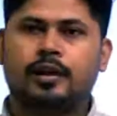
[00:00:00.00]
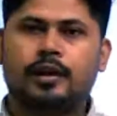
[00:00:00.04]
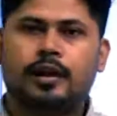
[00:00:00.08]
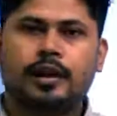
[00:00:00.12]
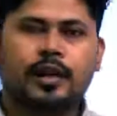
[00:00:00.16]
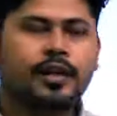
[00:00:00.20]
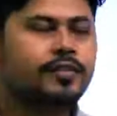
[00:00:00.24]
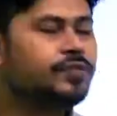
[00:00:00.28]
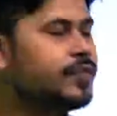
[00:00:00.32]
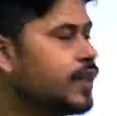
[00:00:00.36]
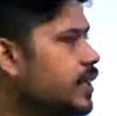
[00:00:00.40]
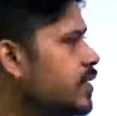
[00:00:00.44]

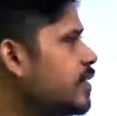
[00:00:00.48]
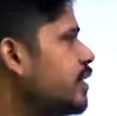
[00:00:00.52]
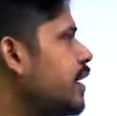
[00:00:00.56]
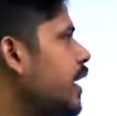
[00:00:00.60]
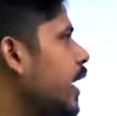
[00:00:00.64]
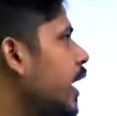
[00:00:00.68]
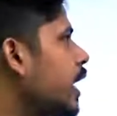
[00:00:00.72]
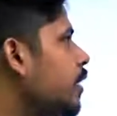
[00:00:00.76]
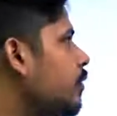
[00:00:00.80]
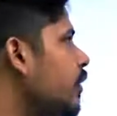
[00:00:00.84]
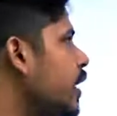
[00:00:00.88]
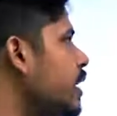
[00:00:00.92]
If there's an
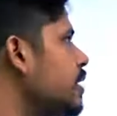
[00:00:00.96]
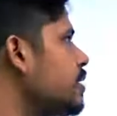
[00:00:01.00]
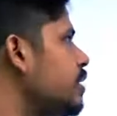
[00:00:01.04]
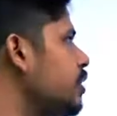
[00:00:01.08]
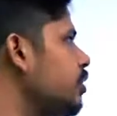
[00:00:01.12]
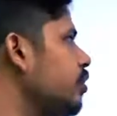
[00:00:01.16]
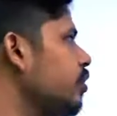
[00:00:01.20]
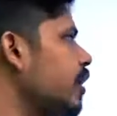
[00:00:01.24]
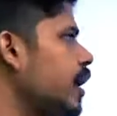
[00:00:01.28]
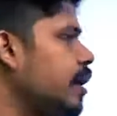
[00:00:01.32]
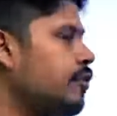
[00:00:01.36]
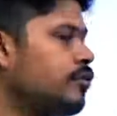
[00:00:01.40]
advisory,
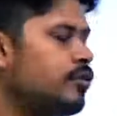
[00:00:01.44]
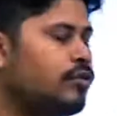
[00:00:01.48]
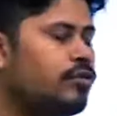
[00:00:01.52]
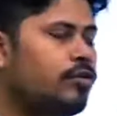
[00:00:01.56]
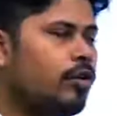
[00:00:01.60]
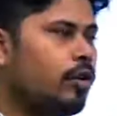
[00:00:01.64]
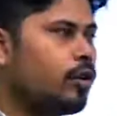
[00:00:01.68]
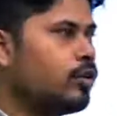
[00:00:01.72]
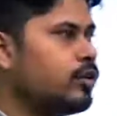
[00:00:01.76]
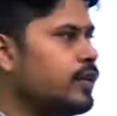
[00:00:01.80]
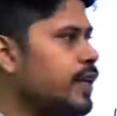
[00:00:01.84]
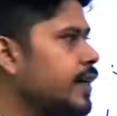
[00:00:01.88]
you'll have to
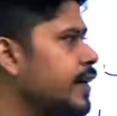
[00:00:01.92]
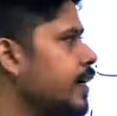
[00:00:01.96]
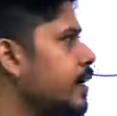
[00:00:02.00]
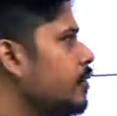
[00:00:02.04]
follow that